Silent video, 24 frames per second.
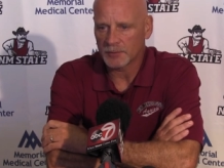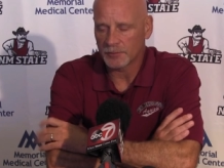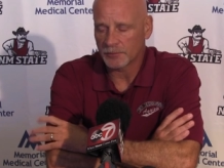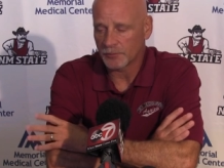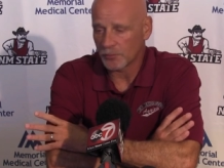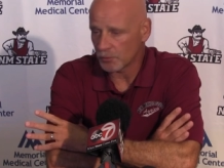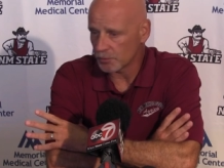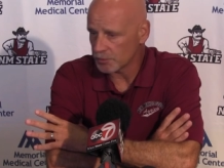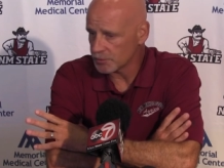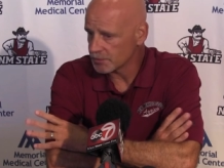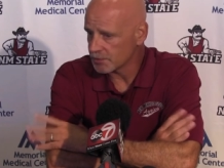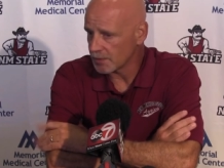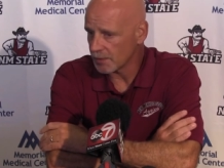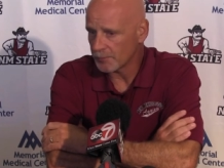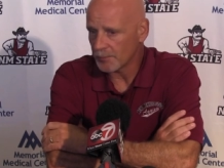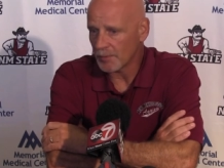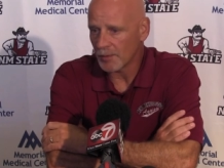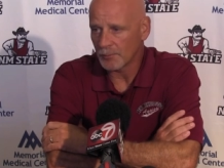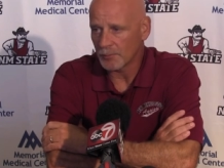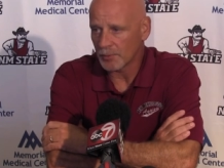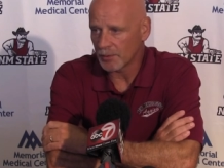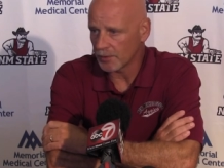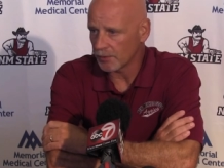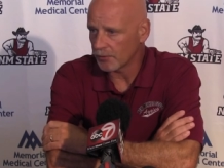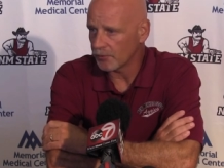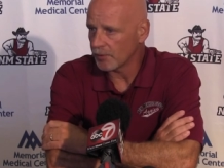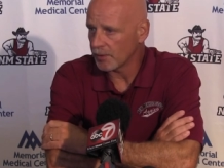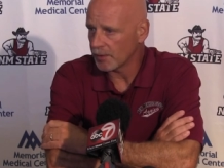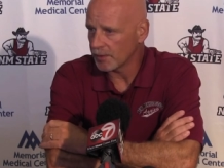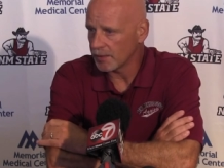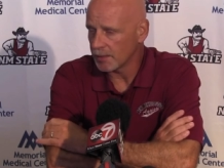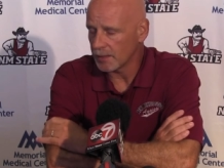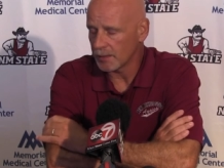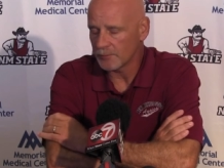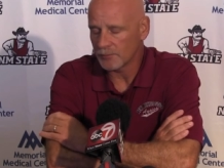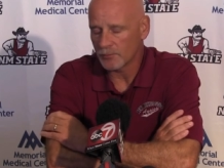LaForce stepped up, played a
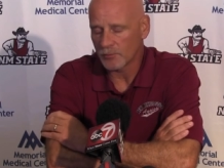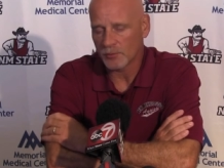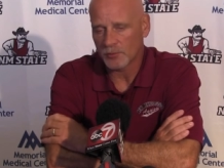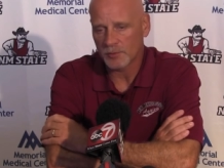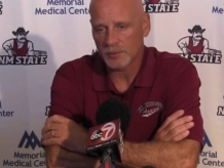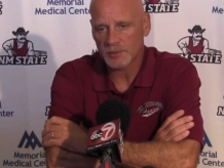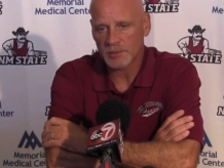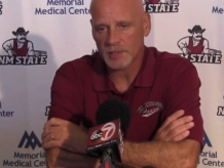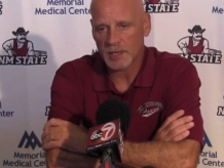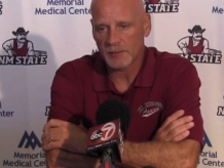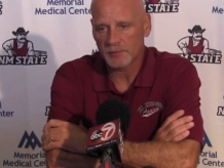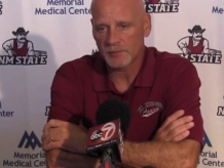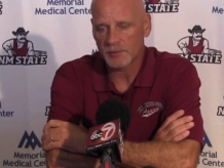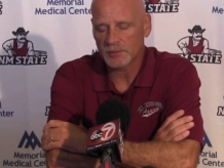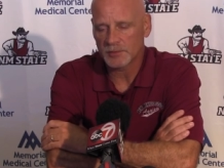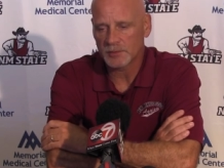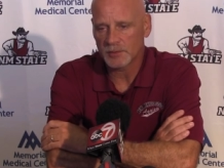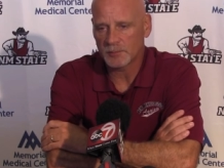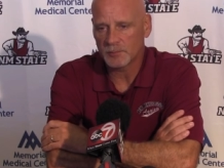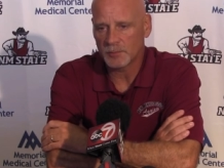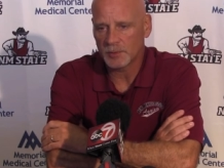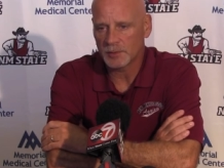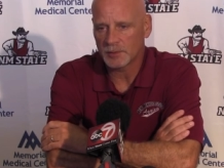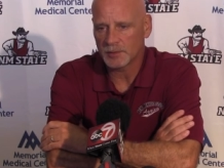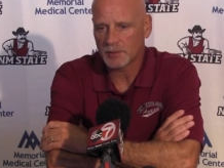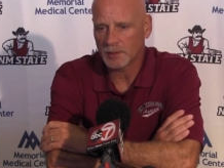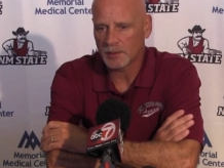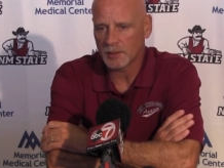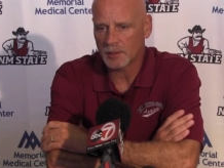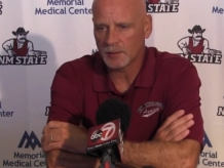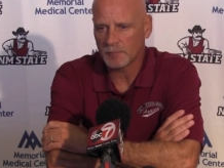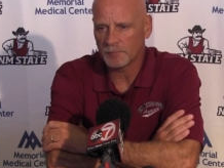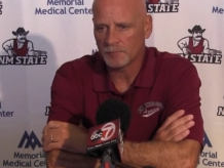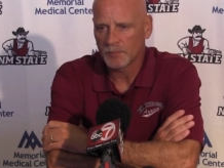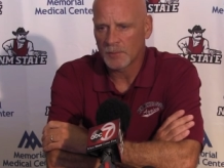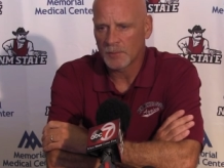great game for us, obviously. But,
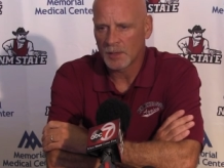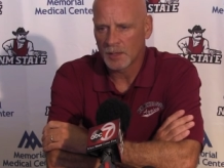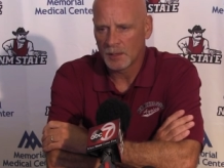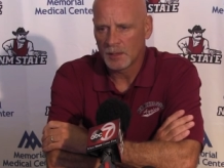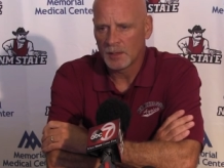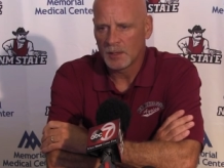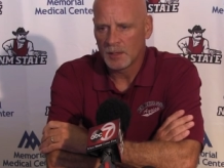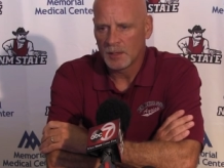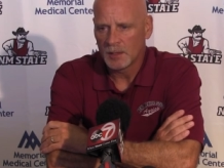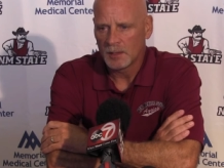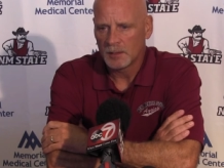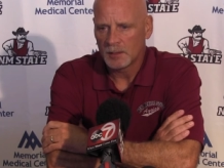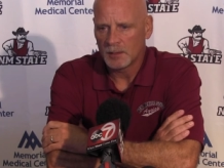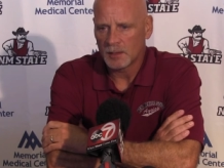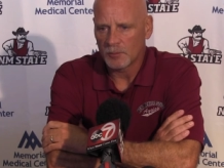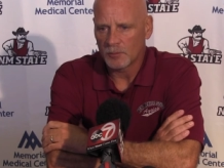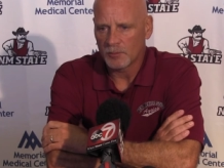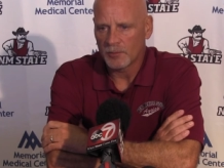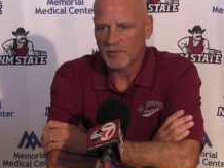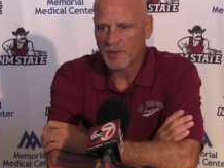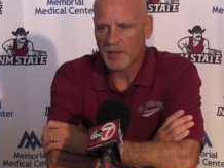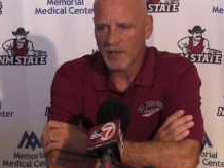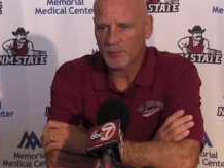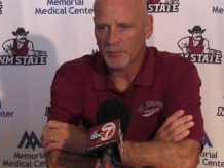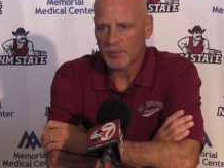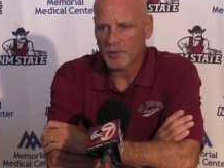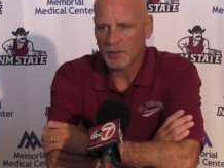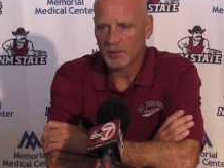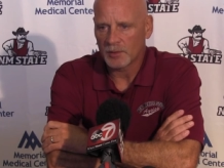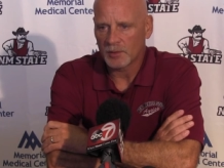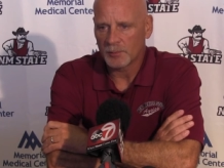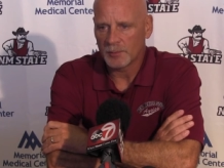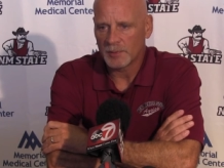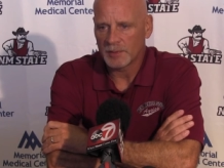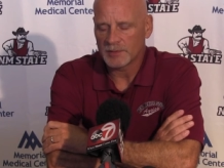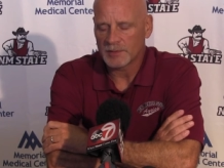you know, we've got to play a
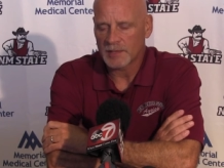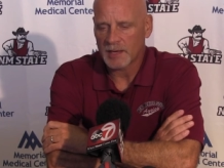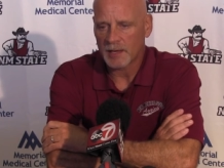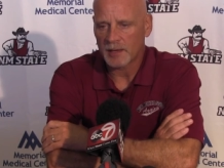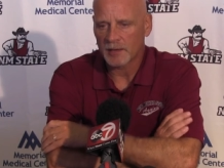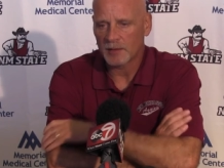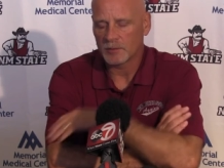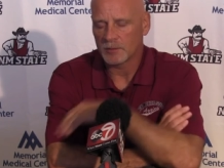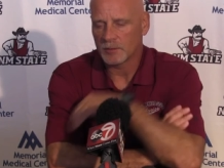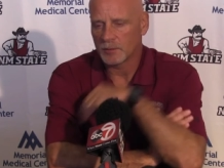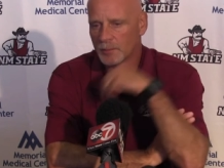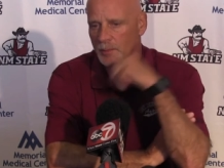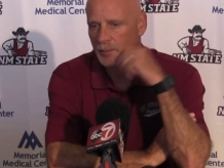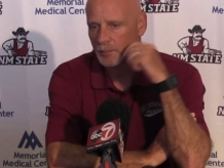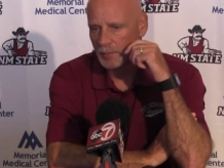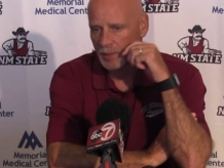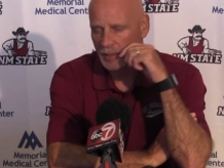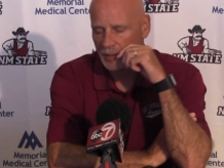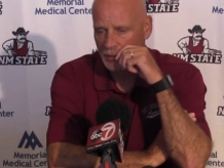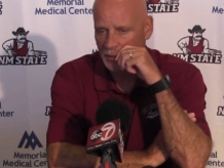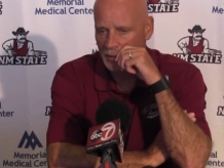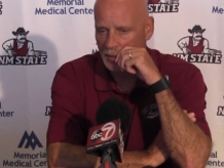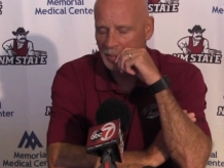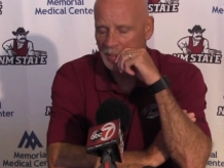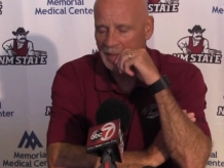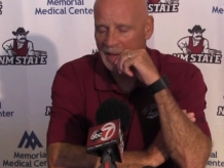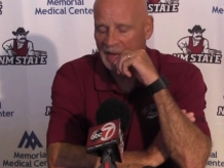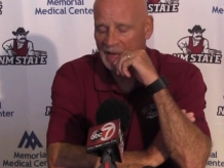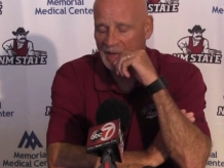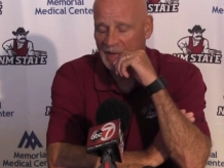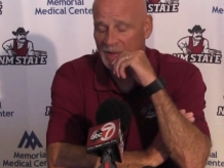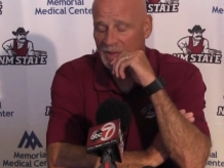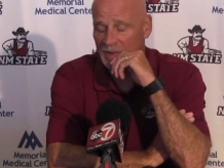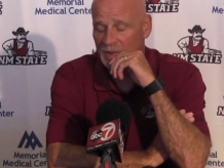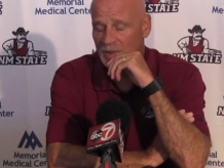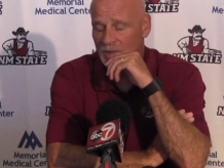little bit tighter and a little bit better in the
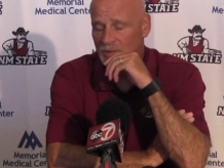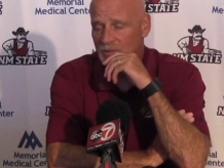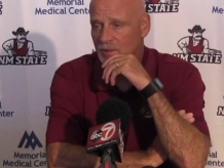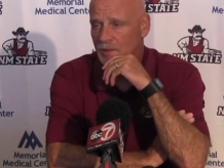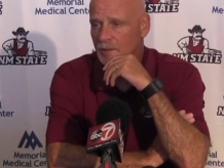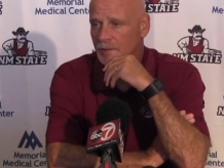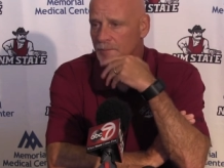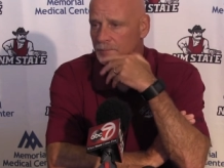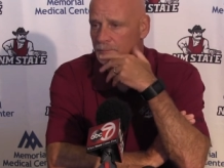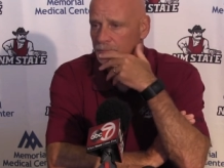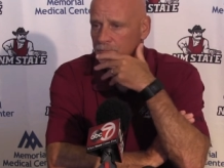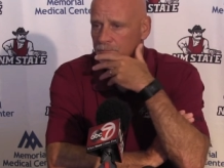back end also.